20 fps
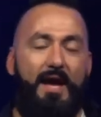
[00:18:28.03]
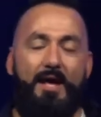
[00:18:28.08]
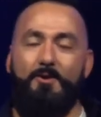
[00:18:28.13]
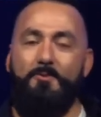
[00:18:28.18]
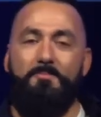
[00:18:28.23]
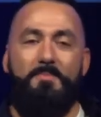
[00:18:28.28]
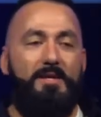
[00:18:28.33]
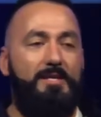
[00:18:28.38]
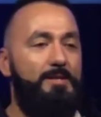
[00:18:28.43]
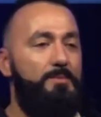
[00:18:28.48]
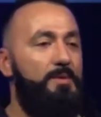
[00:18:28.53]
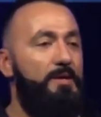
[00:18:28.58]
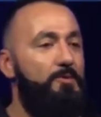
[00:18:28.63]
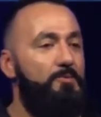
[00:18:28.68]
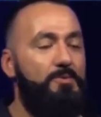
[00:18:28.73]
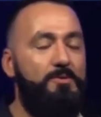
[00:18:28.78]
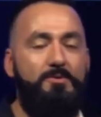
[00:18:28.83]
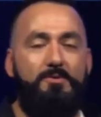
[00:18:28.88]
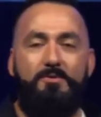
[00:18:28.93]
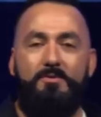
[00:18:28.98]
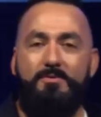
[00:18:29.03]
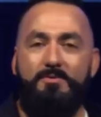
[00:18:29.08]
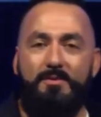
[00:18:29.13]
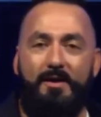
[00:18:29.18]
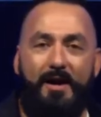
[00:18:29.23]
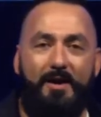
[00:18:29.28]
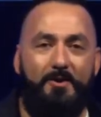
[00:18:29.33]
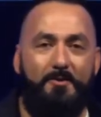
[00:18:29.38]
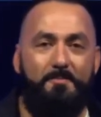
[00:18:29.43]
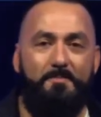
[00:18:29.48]
I don't mean to be rude.
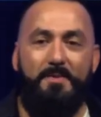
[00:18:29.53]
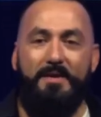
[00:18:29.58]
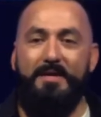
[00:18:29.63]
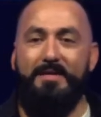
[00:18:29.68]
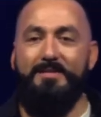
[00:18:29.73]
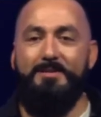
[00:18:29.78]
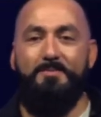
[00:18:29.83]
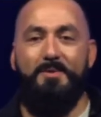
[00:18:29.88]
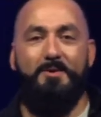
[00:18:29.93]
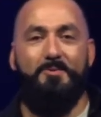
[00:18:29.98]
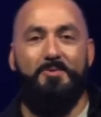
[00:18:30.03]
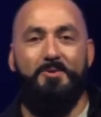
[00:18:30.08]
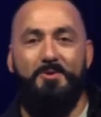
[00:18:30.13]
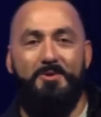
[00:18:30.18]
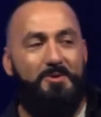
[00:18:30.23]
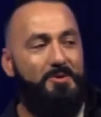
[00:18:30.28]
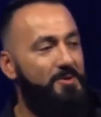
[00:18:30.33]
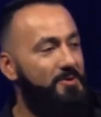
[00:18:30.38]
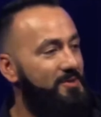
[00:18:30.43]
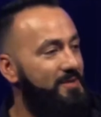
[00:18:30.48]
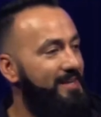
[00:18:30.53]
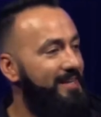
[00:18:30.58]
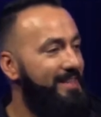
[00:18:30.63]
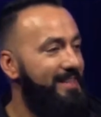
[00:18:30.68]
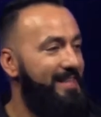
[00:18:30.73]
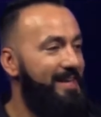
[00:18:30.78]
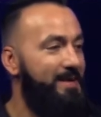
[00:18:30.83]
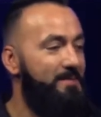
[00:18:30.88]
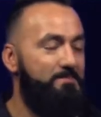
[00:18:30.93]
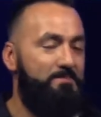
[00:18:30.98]
I don't mean to be rude or
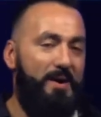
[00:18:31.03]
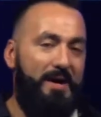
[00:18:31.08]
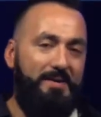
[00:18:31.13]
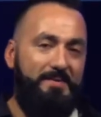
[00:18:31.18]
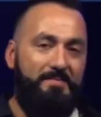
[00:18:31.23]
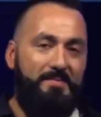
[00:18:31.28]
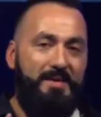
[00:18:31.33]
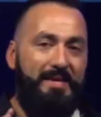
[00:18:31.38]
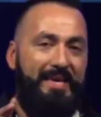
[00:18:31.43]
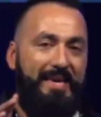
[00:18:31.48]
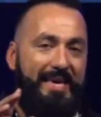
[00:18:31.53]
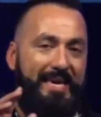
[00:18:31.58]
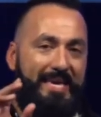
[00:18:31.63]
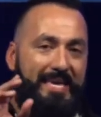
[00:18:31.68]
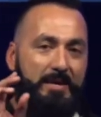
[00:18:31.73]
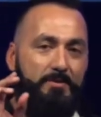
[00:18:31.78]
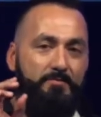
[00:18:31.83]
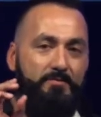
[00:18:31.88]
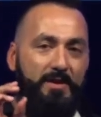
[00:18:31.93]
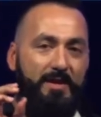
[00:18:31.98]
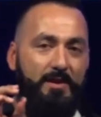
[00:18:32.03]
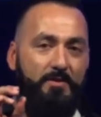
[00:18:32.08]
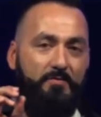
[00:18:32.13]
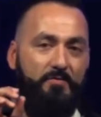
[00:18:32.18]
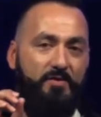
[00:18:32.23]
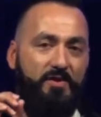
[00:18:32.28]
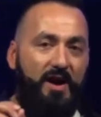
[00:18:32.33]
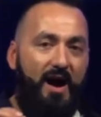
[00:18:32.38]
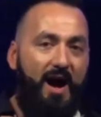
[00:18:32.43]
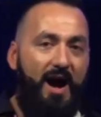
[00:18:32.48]
anything, but if,
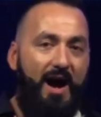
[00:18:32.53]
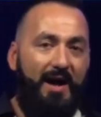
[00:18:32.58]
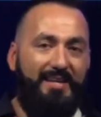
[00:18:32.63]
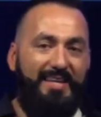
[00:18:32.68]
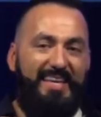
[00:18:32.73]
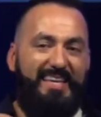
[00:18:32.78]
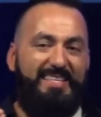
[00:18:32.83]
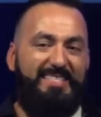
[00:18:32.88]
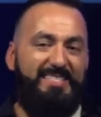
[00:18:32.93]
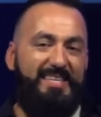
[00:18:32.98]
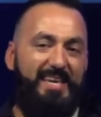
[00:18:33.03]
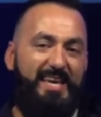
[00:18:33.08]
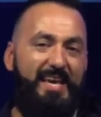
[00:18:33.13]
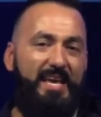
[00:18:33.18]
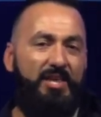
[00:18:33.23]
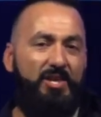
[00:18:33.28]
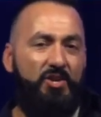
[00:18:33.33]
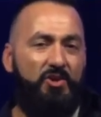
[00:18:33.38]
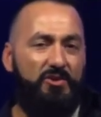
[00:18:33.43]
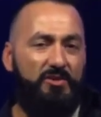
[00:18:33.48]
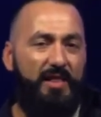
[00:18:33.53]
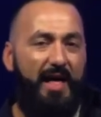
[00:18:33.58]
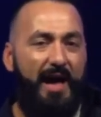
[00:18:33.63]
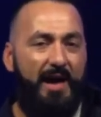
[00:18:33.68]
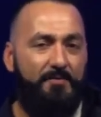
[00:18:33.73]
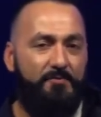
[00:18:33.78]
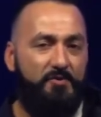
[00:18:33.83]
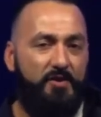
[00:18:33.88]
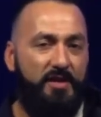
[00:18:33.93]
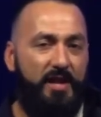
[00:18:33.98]
if God is in your
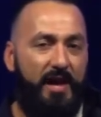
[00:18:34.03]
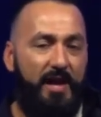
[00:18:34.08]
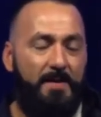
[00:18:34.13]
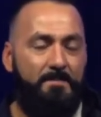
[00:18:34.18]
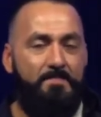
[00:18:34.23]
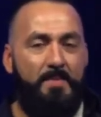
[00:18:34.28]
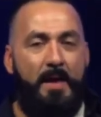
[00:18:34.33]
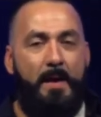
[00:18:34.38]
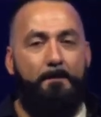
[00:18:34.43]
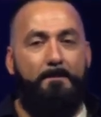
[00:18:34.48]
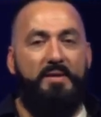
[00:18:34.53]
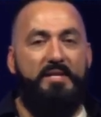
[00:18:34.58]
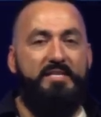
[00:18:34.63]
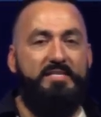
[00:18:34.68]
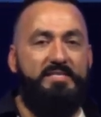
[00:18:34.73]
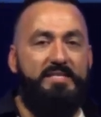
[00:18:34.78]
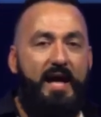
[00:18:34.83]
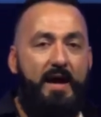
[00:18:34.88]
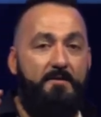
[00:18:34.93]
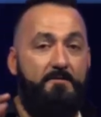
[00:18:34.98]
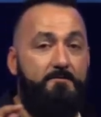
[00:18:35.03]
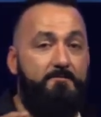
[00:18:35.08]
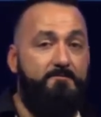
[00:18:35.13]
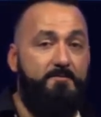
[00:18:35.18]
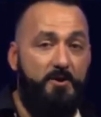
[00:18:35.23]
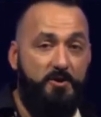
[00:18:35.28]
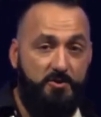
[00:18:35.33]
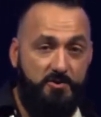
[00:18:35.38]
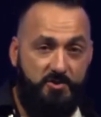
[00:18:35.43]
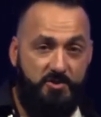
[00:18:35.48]
life today, but He's not
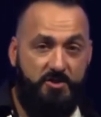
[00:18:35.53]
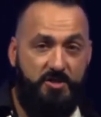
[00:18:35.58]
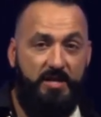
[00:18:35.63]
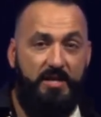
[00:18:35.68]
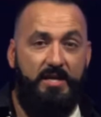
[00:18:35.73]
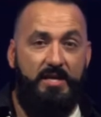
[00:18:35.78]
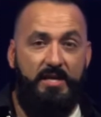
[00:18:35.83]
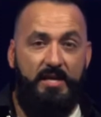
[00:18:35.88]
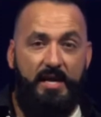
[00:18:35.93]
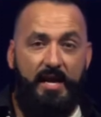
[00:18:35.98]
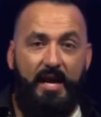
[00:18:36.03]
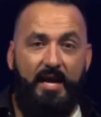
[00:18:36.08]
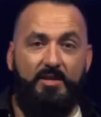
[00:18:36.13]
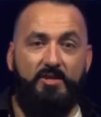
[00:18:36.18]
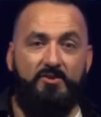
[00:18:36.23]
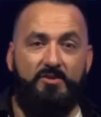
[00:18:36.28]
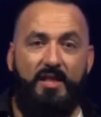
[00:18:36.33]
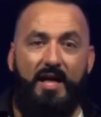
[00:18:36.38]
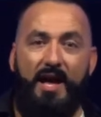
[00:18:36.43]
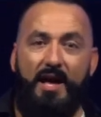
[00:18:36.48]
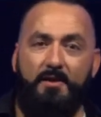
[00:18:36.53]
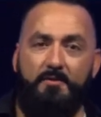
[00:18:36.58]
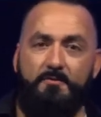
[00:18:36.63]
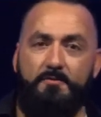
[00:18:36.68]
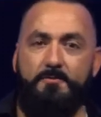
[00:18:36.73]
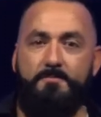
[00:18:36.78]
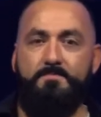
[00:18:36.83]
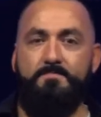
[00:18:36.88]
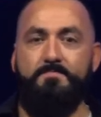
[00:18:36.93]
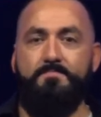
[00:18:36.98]
first in your life,
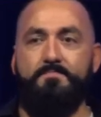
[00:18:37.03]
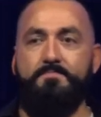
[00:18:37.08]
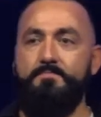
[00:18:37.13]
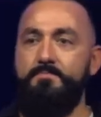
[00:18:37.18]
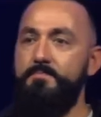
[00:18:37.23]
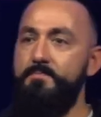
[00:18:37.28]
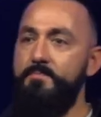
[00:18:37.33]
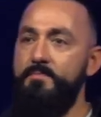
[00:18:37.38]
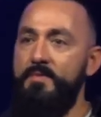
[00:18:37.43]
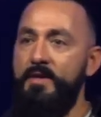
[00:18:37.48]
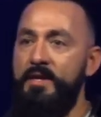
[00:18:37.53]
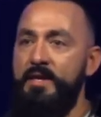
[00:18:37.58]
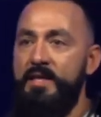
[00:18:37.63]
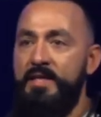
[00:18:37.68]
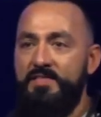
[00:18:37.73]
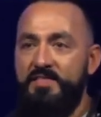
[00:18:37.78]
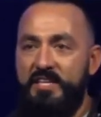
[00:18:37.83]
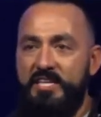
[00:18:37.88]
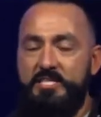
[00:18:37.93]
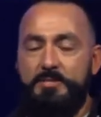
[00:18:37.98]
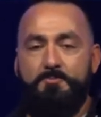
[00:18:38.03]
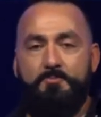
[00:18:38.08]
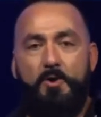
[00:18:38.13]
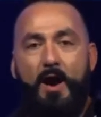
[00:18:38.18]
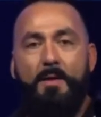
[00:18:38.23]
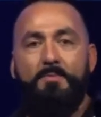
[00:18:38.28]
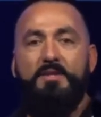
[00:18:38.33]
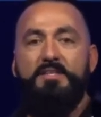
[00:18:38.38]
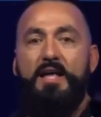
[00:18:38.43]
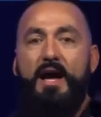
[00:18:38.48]
then He's
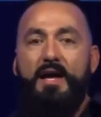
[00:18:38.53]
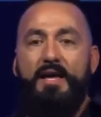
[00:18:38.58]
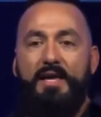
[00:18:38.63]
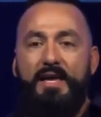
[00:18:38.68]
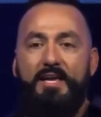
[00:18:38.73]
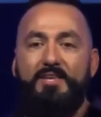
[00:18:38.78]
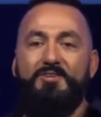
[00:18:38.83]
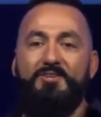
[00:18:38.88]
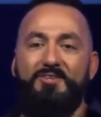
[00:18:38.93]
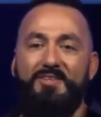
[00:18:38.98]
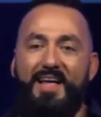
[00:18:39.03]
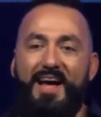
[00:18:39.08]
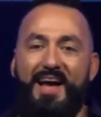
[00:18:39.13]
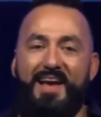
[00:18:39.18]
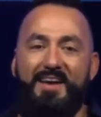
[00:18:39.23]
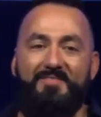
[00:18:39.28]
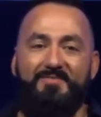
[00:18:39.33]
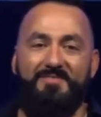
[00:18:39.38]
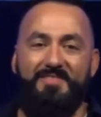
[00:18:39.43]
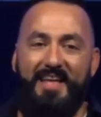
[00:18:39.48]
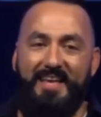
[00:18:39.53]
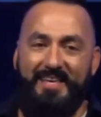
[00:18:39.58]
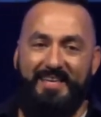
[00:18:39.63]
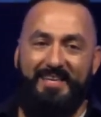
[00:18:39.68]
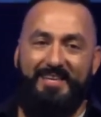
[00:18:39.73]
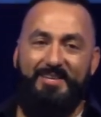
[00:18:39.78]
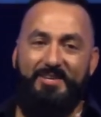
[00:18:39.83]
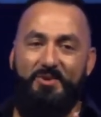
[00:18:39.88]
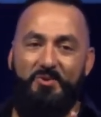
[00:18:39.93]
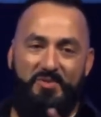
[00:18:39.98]
probably not in your life like
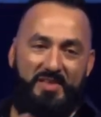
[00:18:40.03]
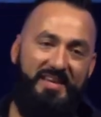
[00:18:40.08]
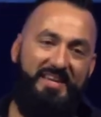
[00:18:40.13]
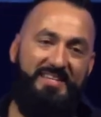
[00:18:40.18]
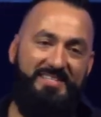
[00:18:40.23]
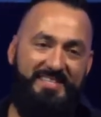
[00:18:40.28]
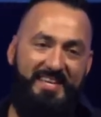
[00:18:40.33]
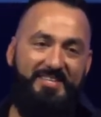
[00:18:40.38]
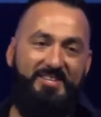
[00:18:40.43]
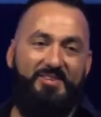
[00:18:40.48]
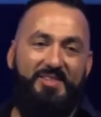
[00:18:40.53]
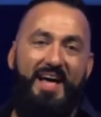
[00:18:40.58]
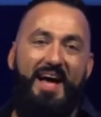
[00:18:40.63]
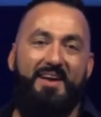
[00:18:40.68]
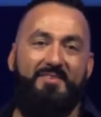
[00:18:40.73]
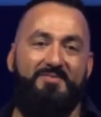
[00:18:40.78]
you think He's in your life.